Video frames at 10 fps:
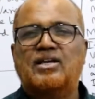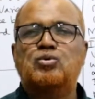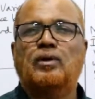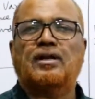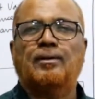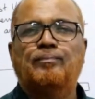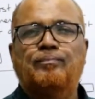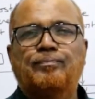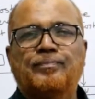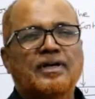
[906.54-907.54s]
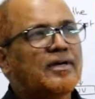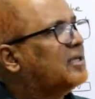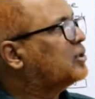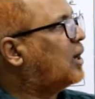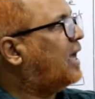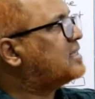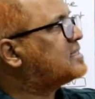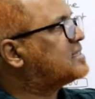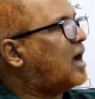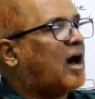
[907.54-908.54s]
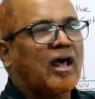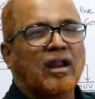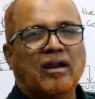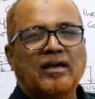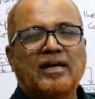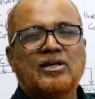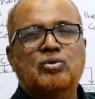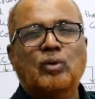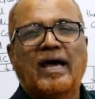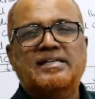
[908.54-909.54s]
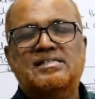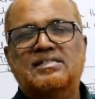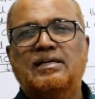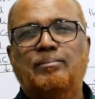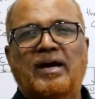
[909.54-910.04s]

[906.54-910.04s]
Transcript: actual time. So SR into ST